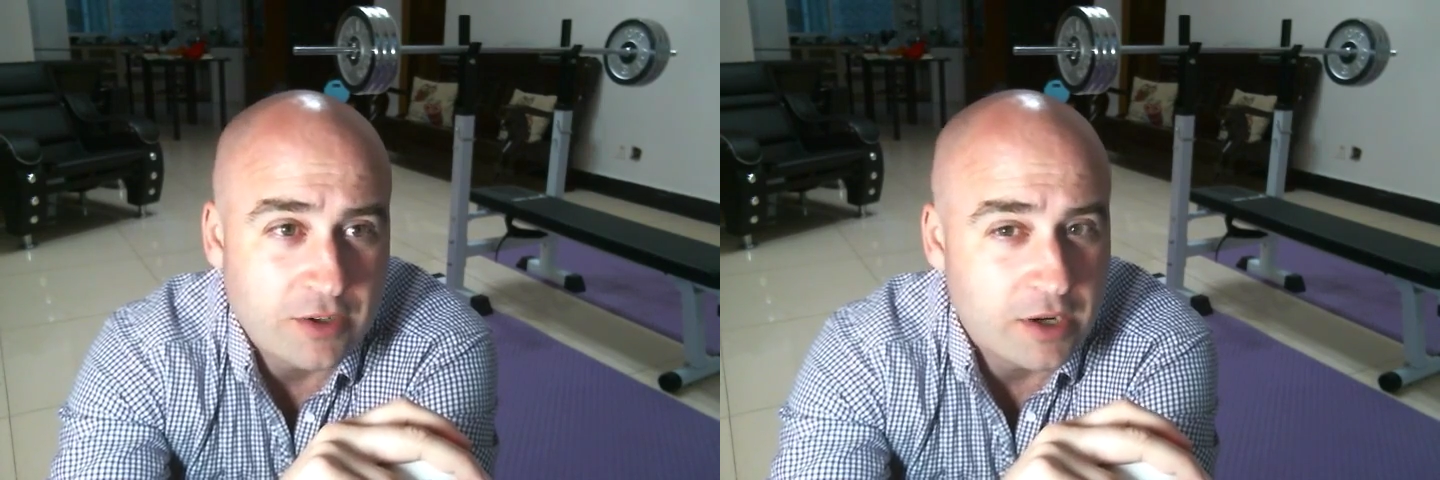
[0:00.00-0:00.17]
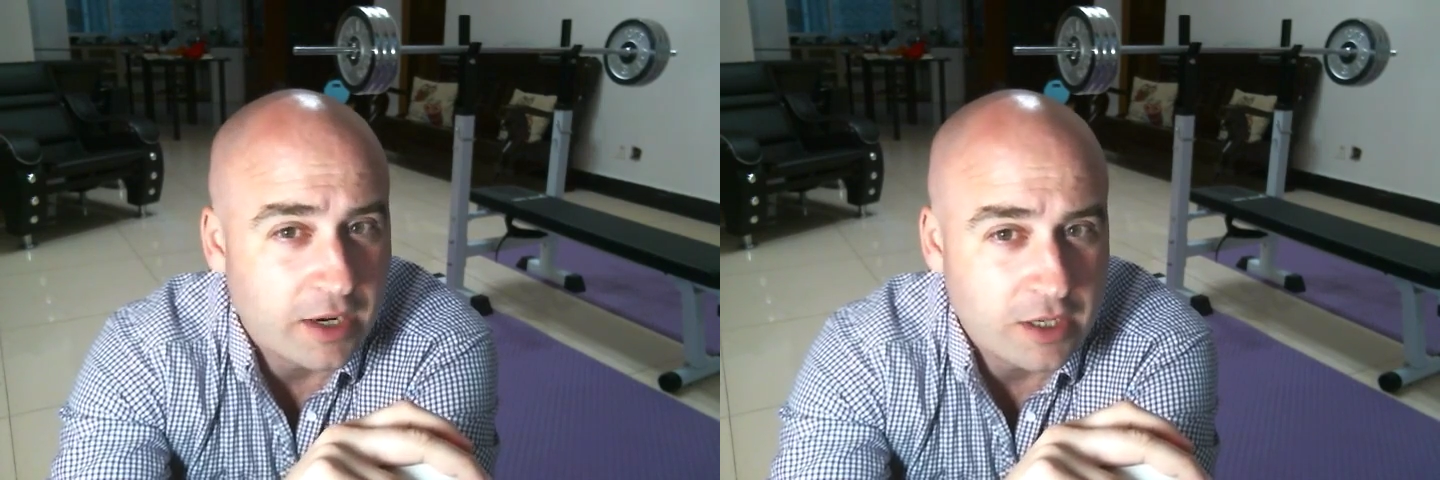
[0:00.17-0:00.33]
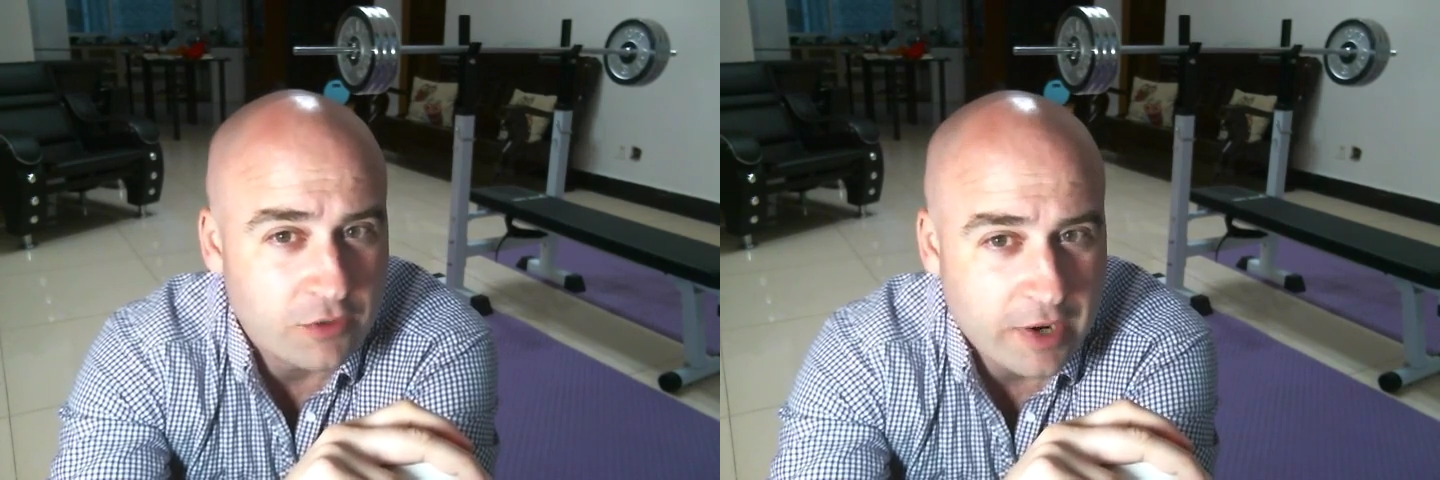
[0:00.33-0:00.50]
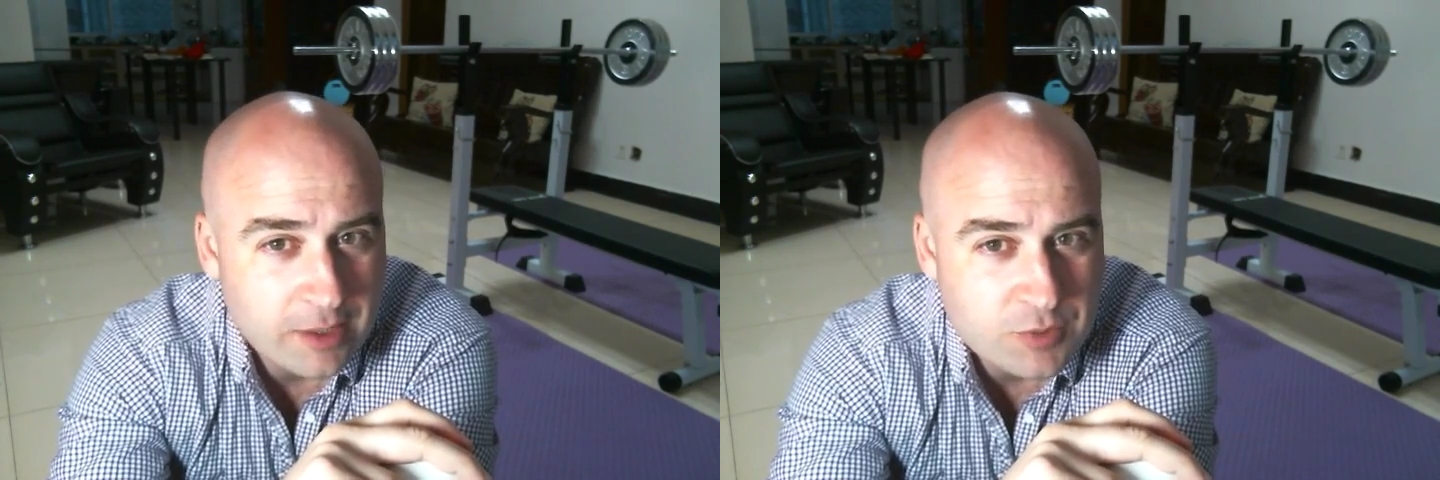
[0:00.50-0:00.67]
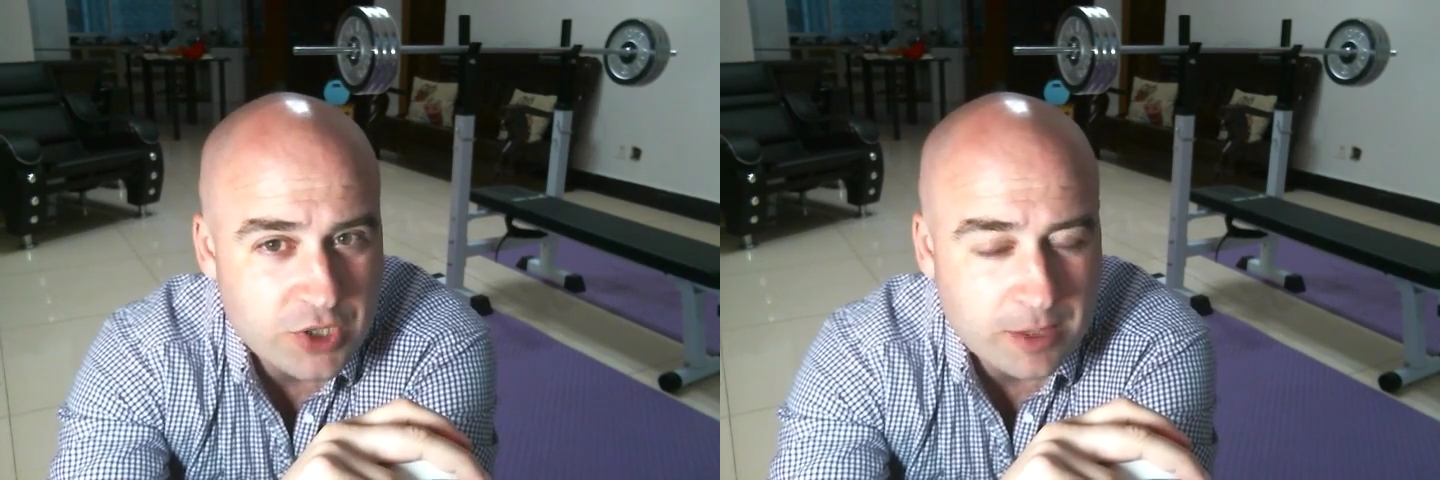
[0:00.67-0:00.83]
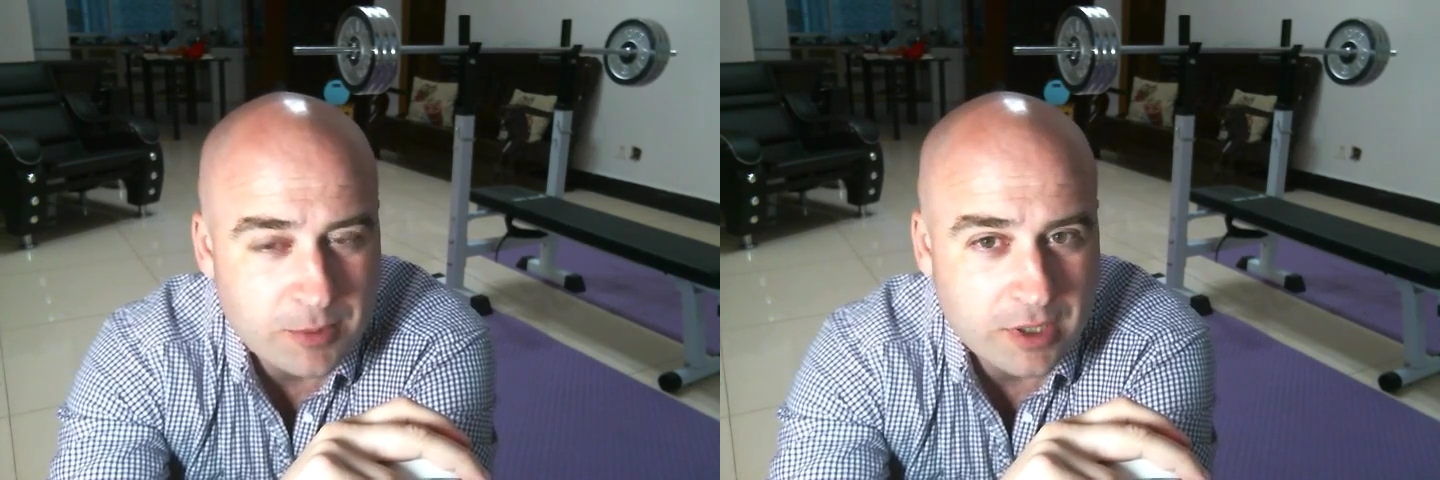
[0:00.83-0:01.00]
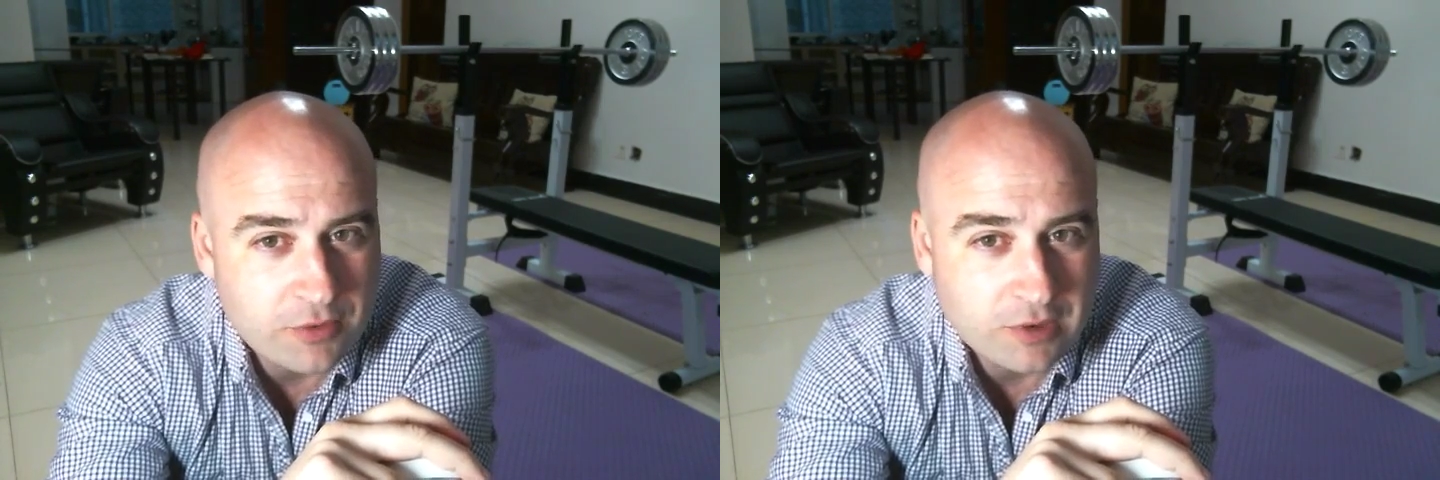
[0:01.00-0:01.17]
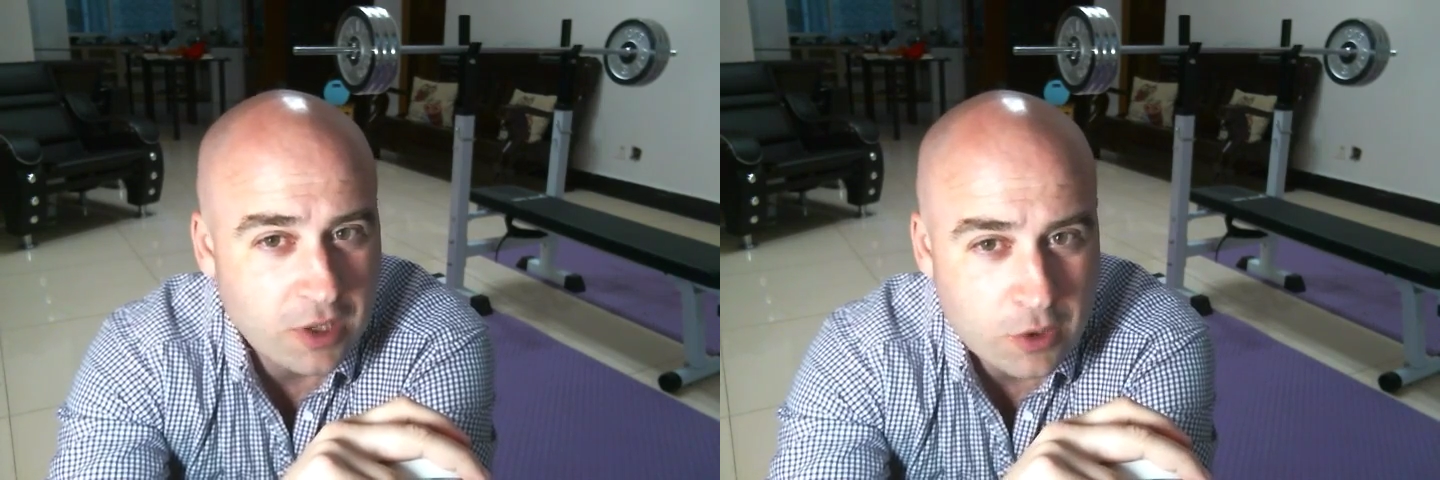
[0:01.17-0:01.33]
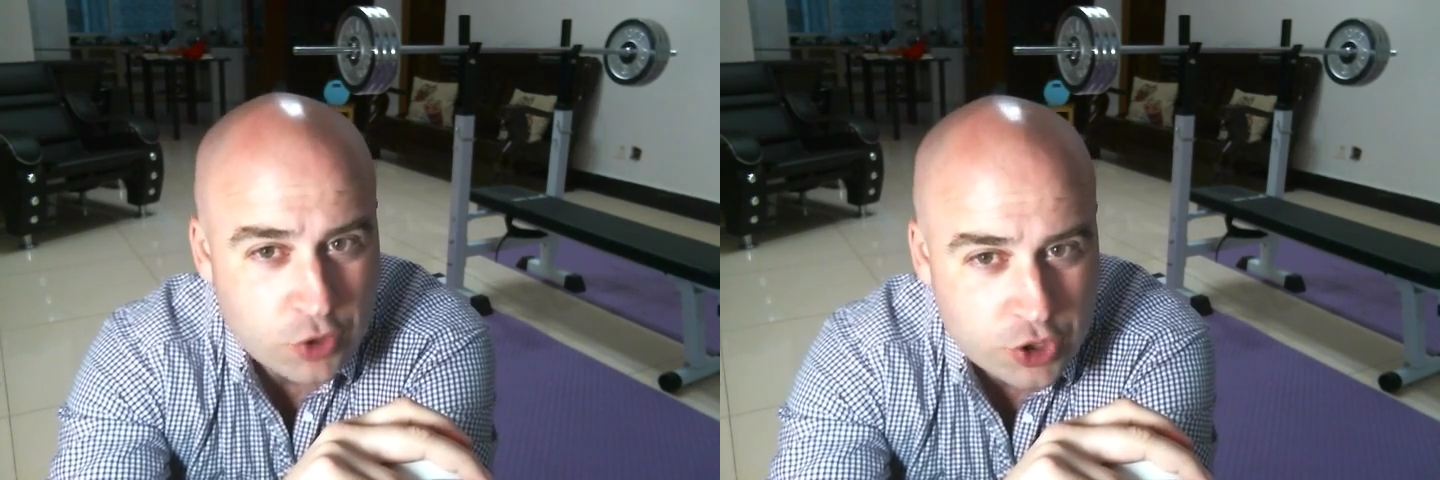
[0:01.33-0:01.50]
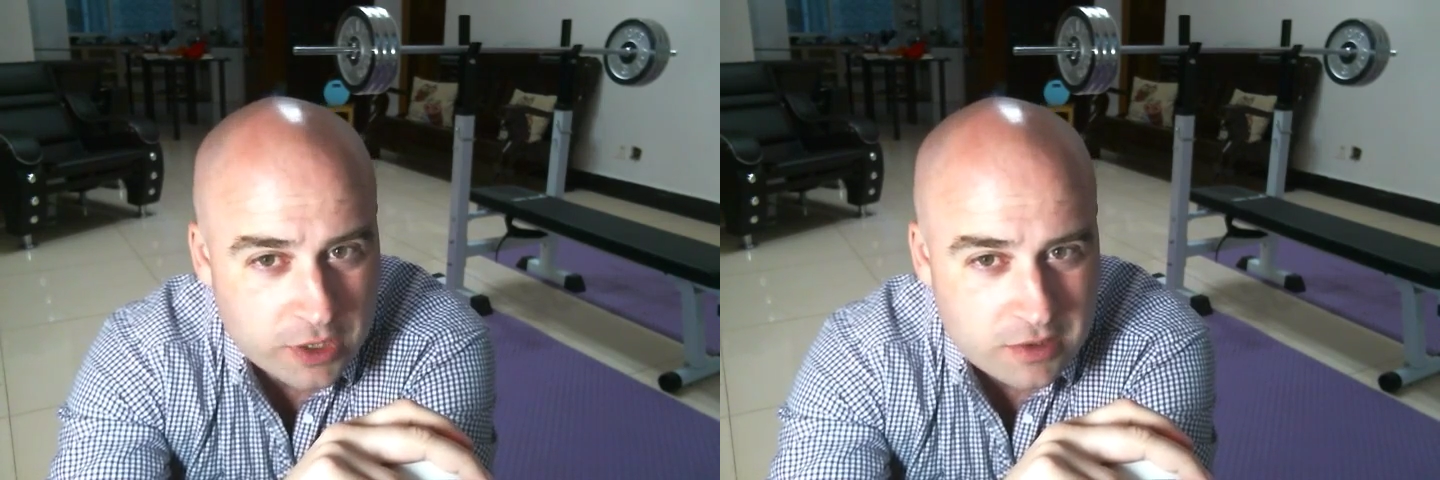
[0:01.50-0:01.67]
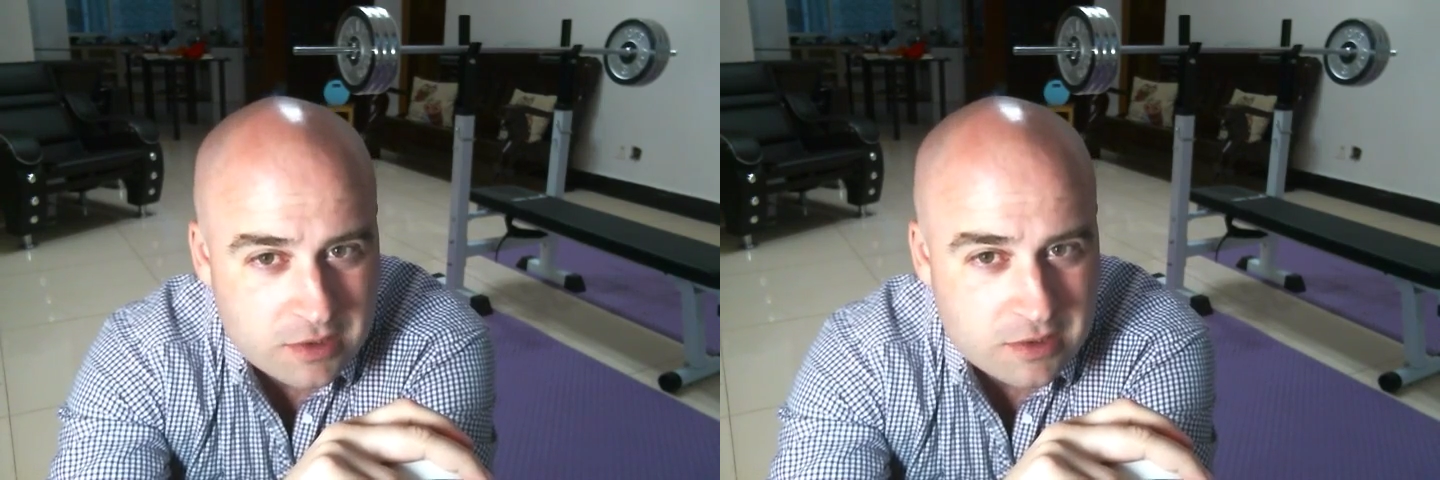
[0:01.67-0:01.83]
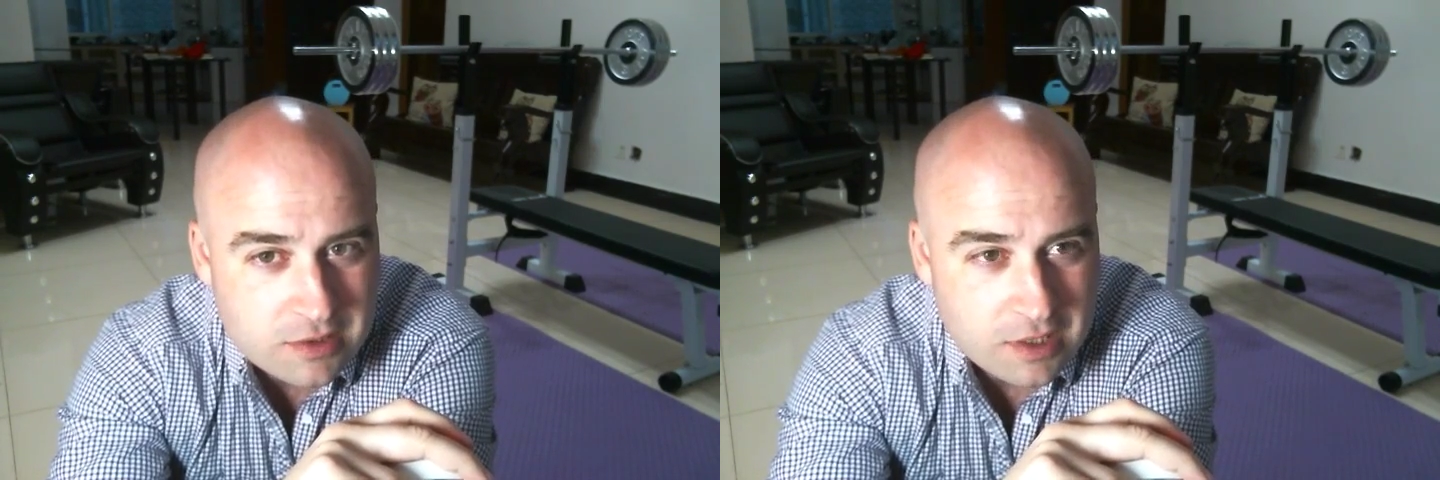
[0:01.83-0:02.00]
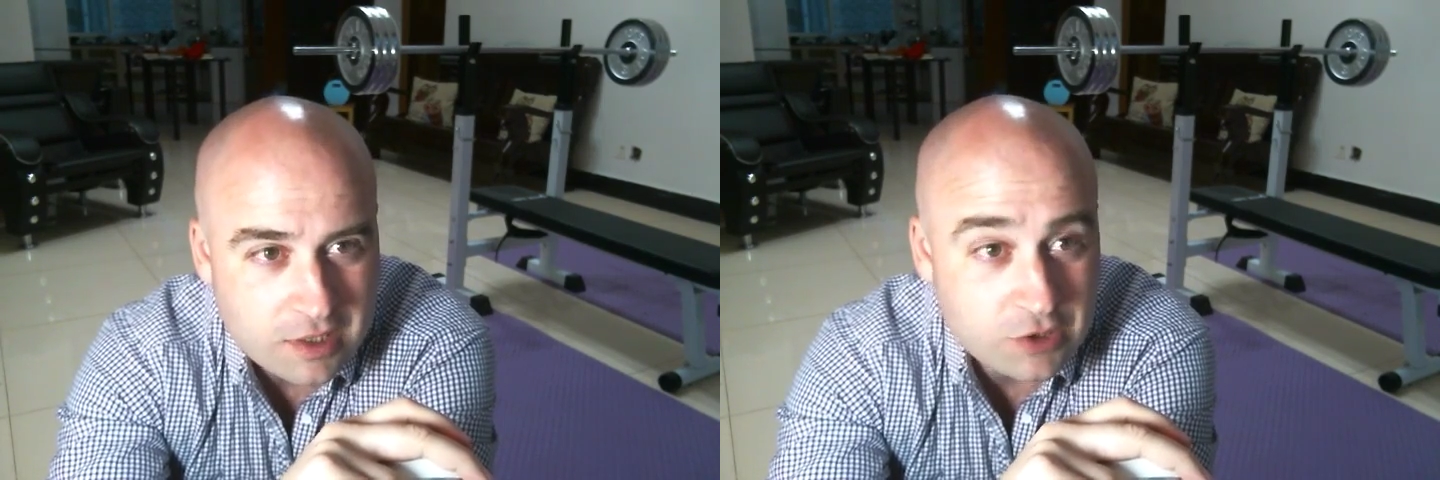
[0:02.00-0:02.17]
You're not getting a random sampling of Laotians.